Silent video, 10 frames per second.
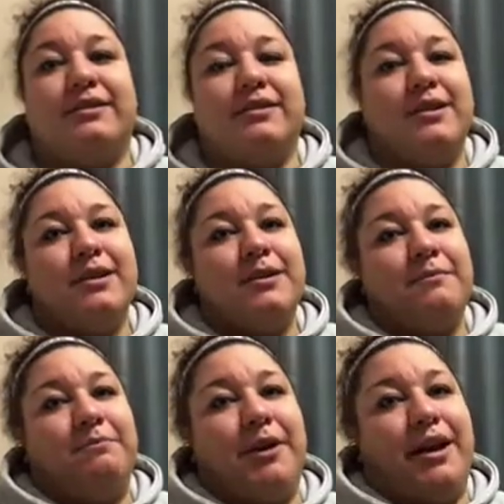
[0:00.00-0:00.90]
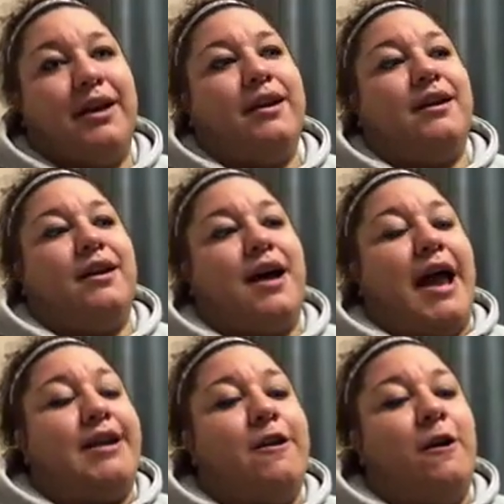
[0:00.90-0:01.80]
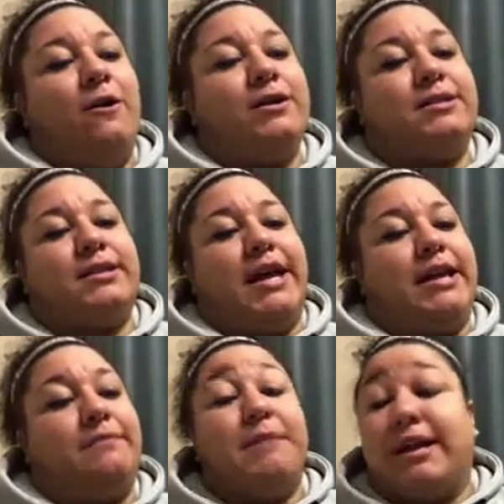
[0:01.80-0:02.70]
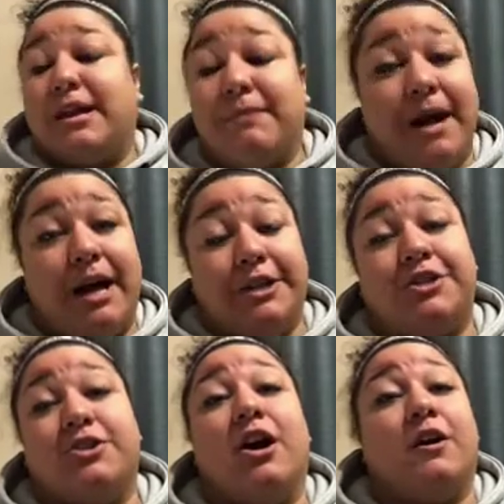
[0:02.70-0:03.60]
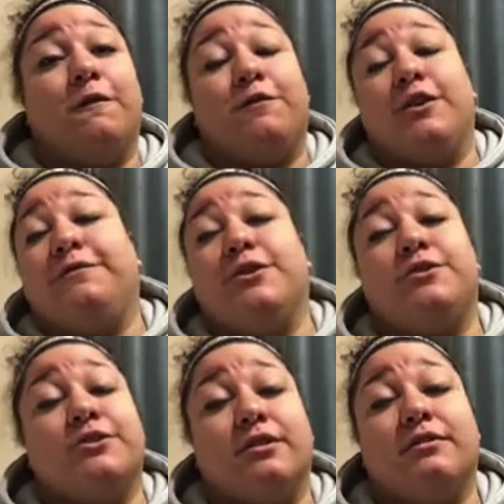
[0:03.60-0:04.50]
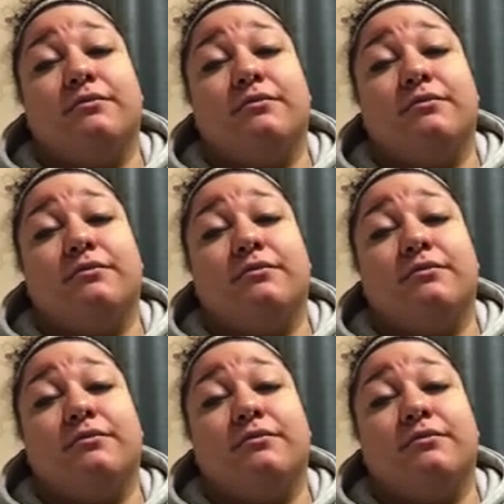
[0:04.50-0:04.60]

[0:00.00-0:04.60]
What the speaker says: dying. But I know it's like making my body stronger for the future.